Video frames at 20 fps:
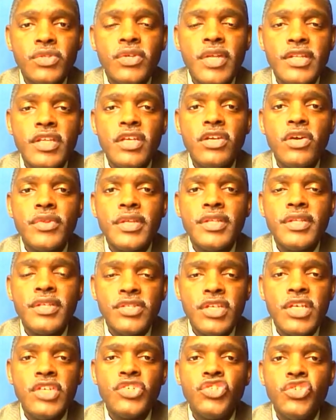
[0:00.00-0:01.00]
so that they know that
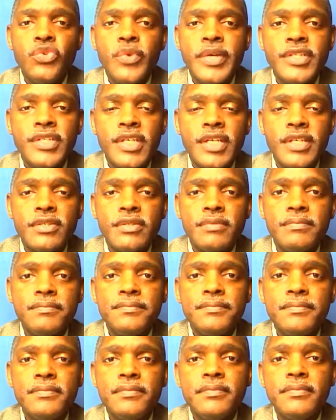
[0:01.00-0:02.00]
this issue exists."
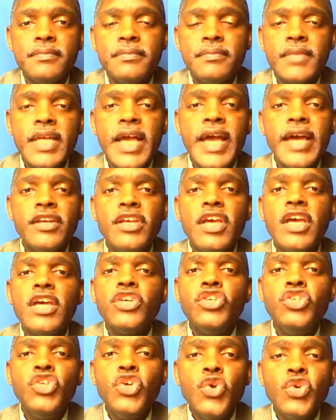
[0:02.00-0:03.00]
And
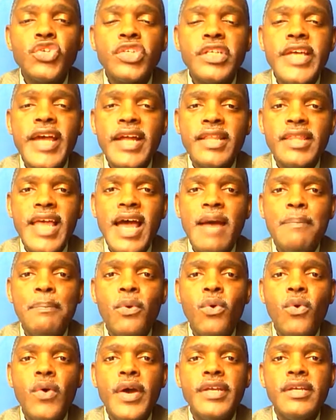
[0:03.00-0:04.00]
usually at that
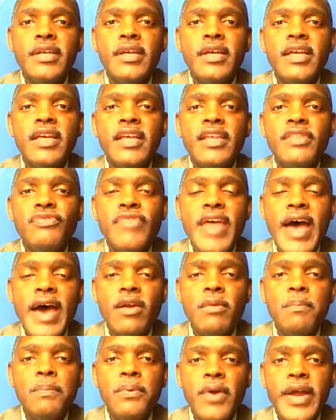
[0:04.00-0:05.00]
point,
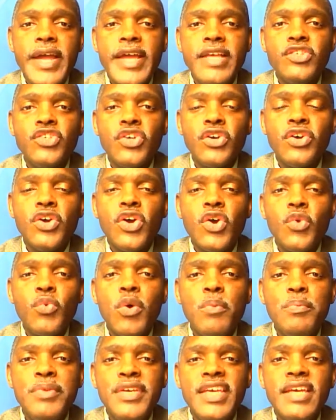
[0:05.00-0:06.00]
that appraiser
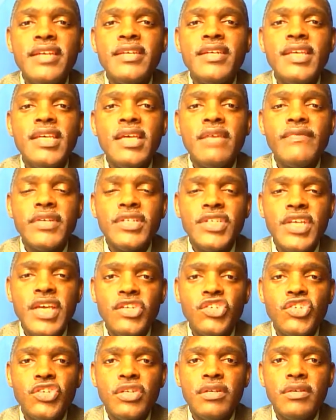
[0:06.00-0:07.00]
will begin to give
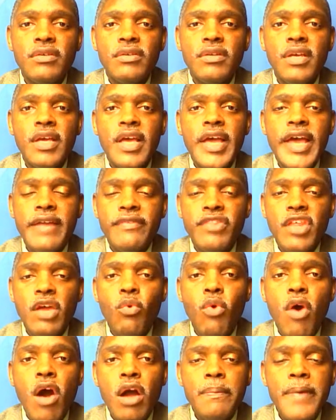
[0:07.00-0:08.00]
attention. And if they
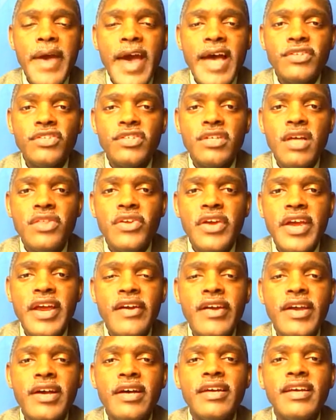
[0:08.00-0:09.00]
walk past another
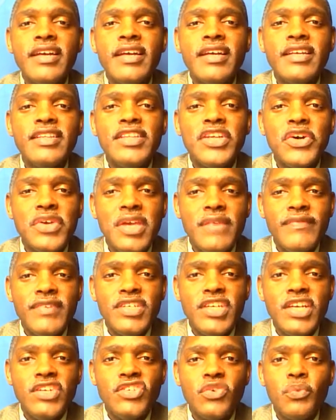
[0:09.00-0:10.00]
area, they'll give
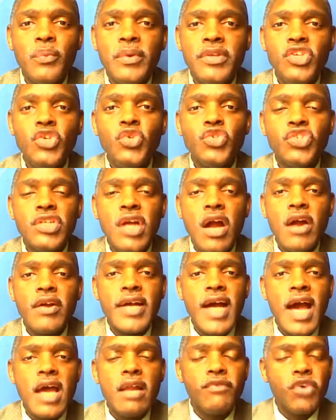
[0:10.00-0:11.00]
attention when you start
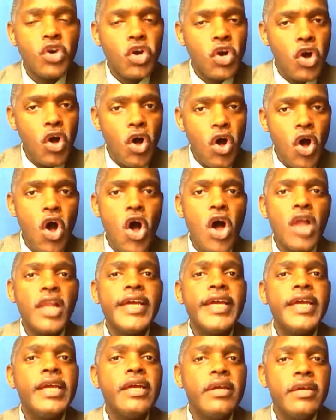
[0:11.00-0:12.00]
kind of
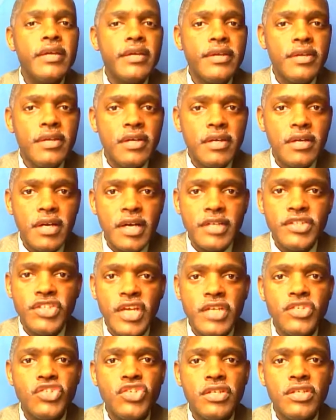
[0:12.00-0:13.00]
calling
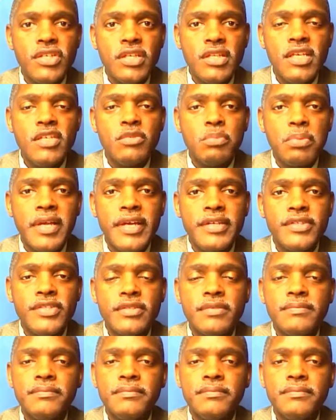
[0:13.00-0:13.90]
attention to these places.